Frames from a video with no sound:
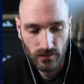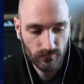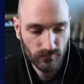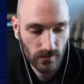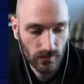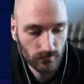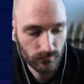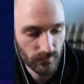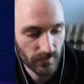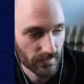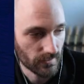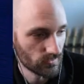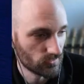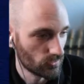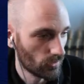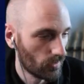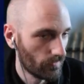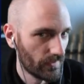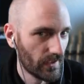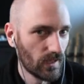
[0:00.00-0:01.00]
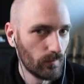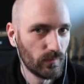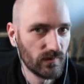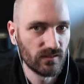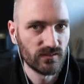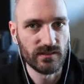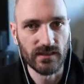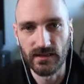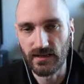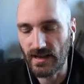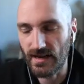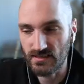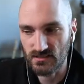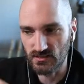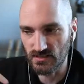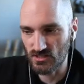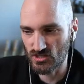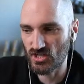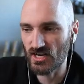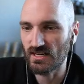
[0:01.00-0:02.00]
a verify can solve that, because then it
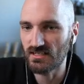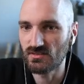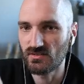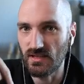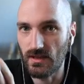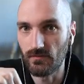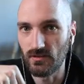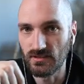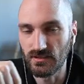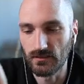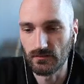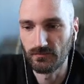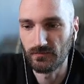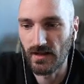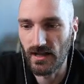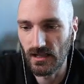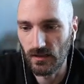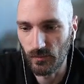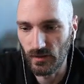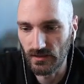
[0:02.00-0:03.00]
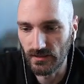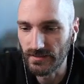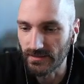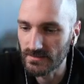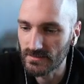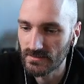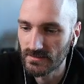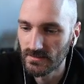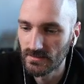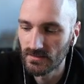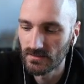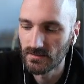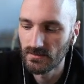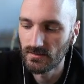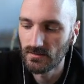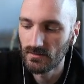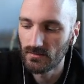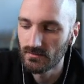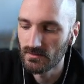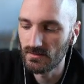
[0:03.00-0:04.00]
actually checks every single file and be like,
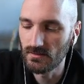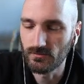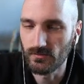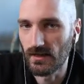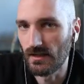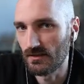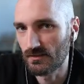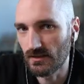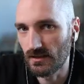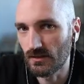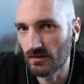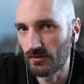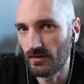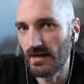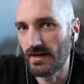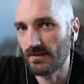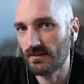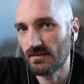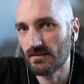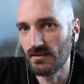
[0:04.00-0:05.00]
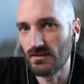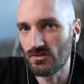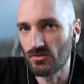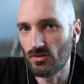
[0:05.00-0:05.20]
this file is incorrect. It